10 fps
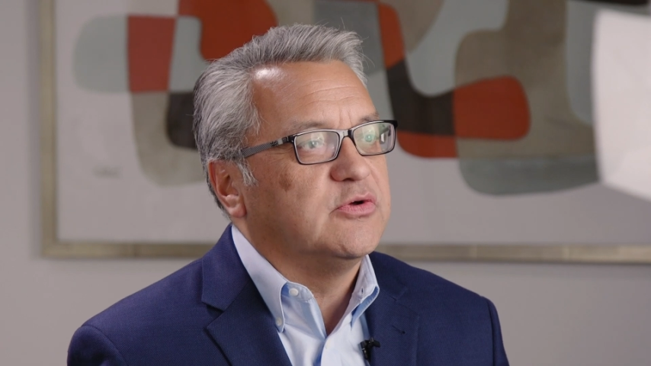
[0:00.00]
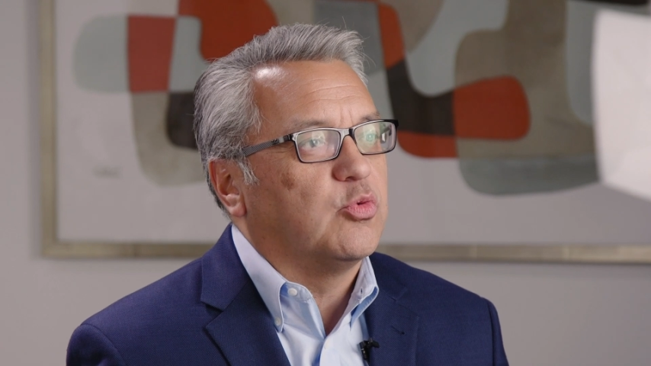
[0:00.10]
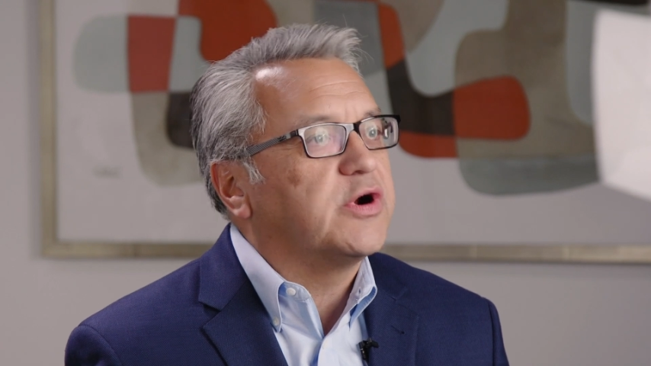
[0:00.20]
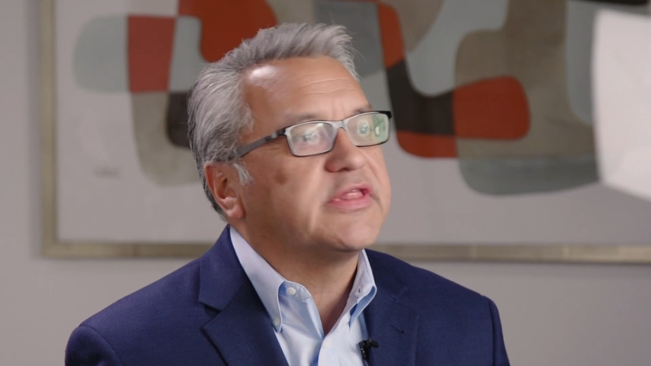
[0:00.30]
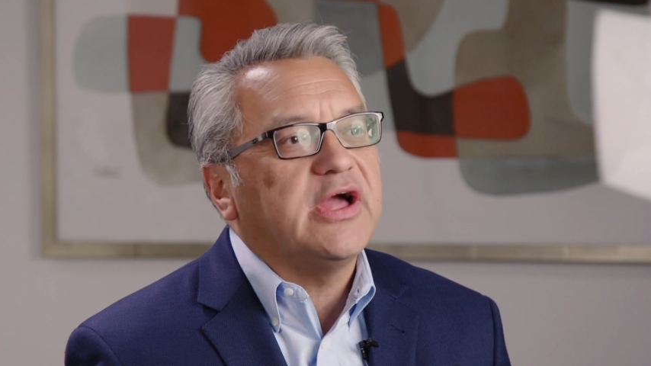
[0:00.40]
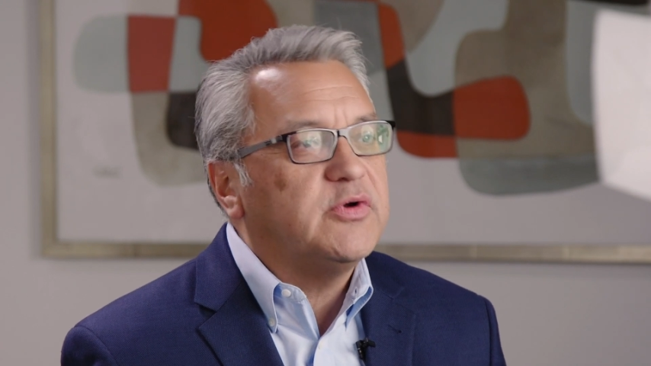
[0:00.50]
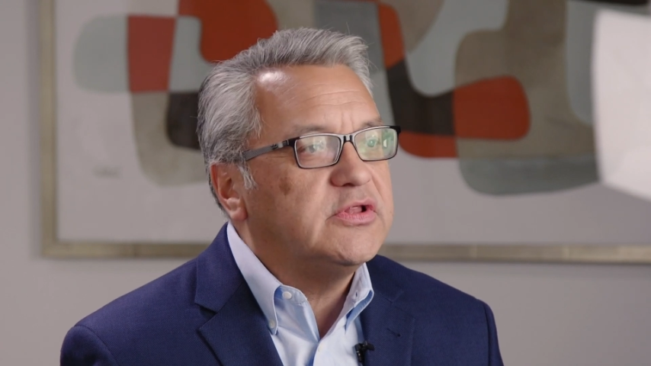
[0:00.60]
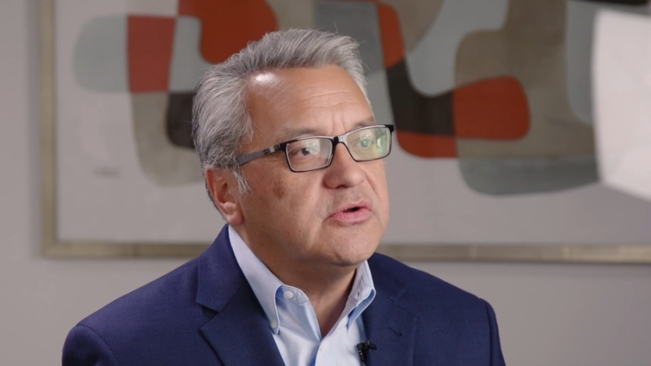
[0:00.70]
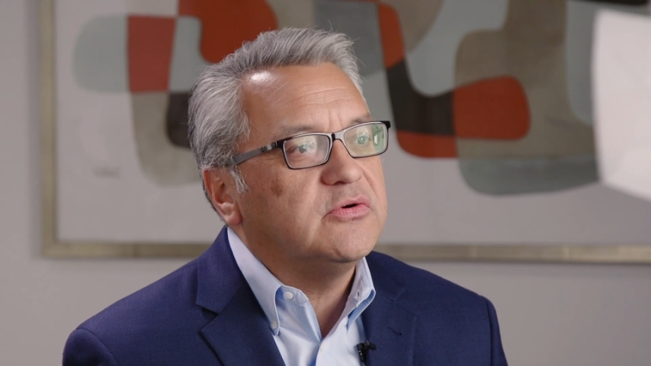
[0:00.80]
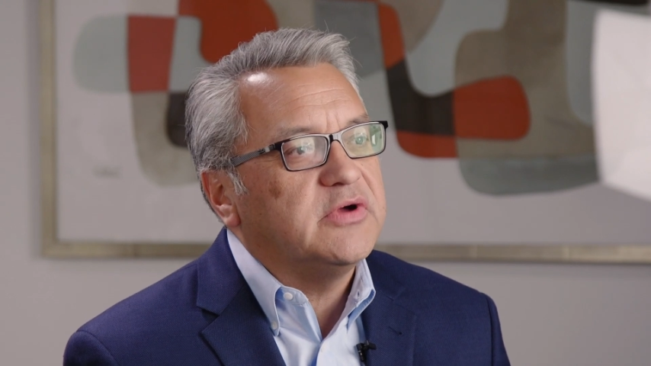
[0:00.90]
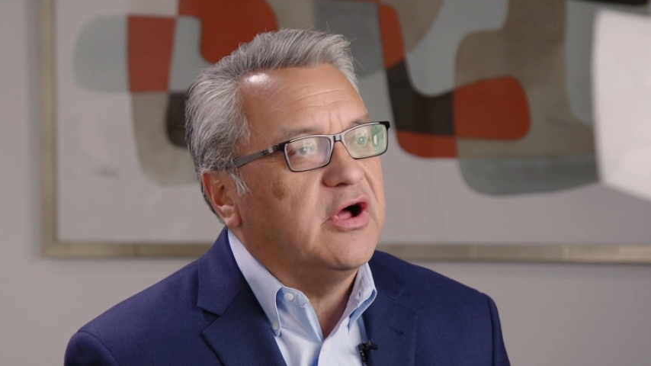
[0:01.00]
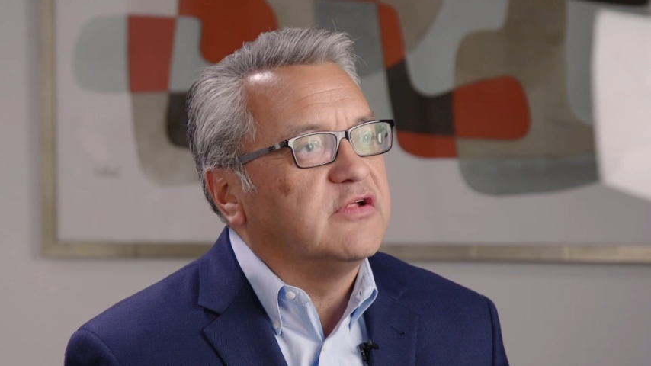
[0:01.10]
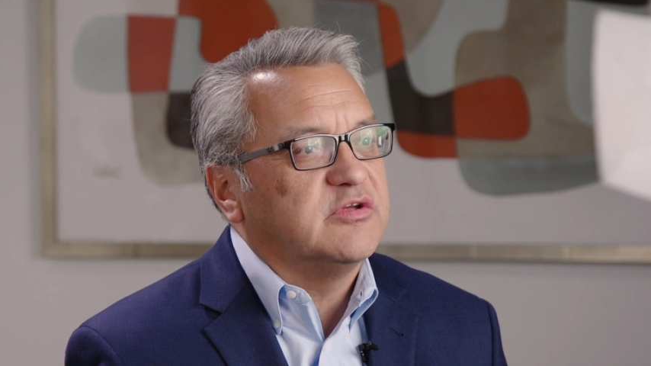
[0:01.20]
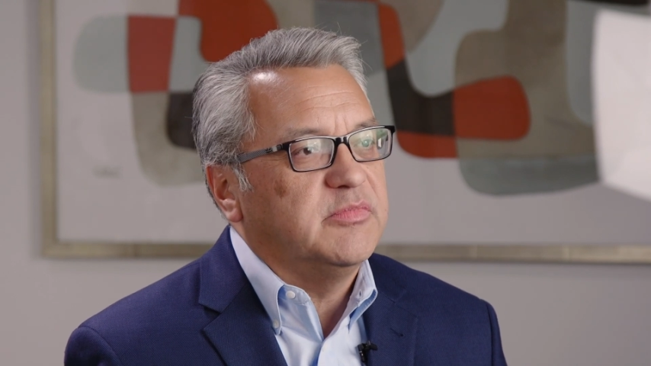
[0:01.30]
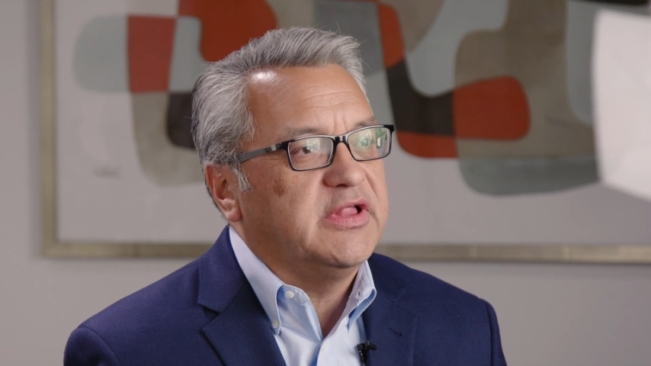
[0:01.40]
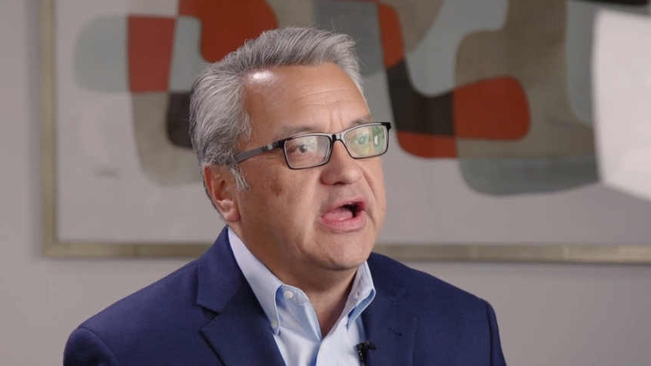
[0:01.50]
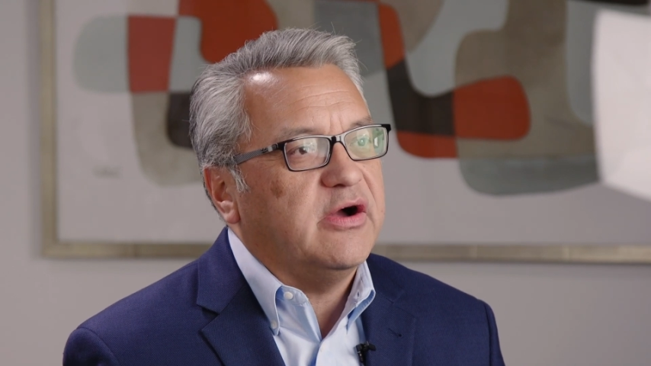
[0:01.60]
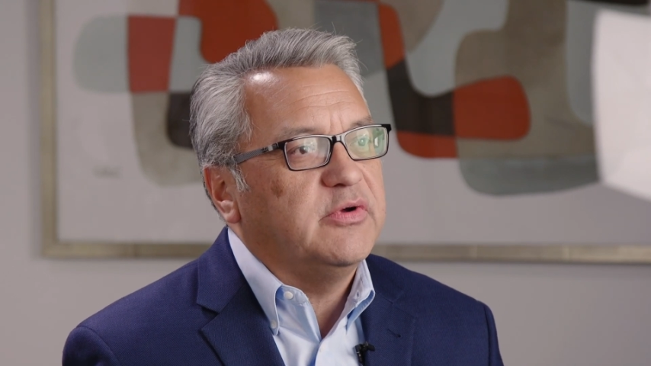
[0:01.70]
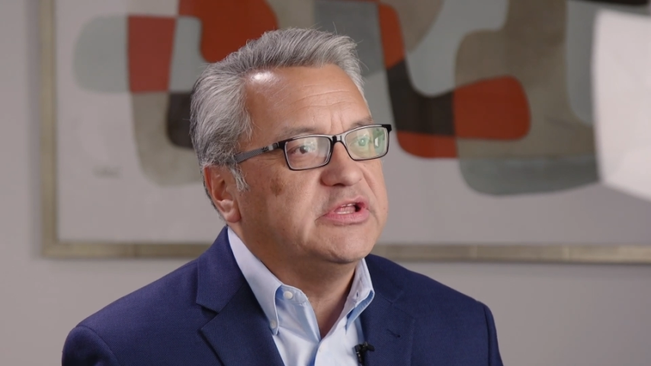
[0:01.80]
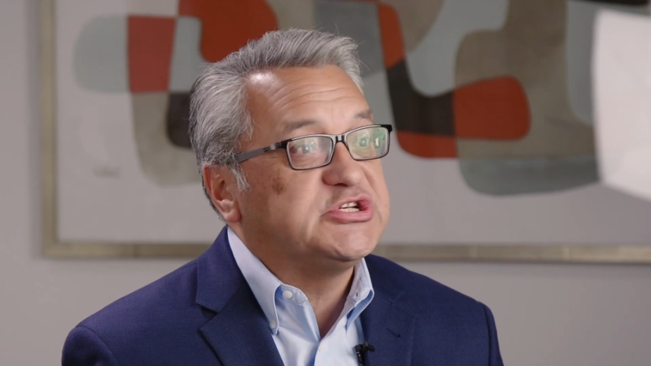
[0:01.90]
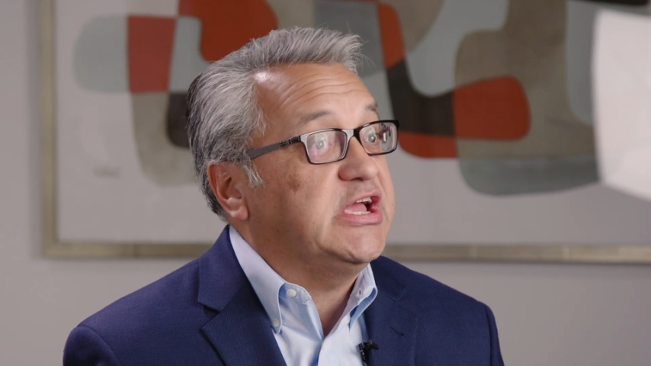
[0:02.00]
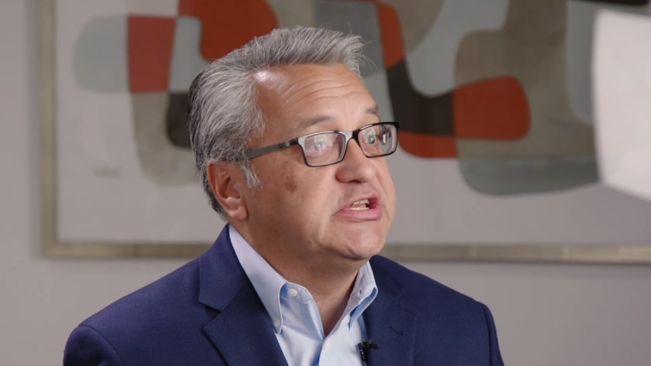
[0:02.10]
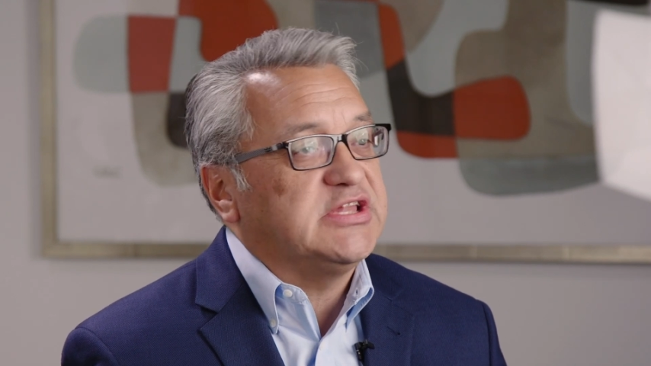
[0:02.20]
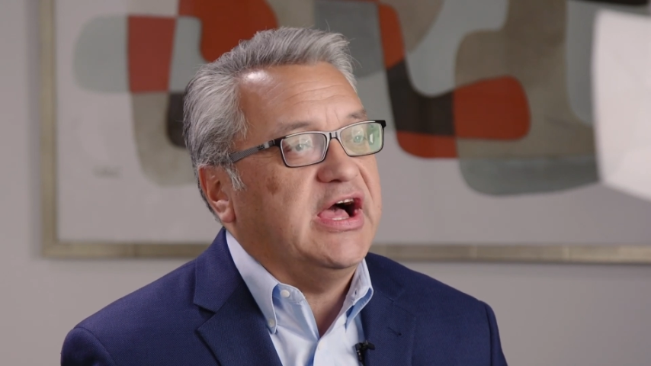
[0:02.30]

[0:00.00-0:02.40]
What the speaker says: the work that we do and ultimately how we change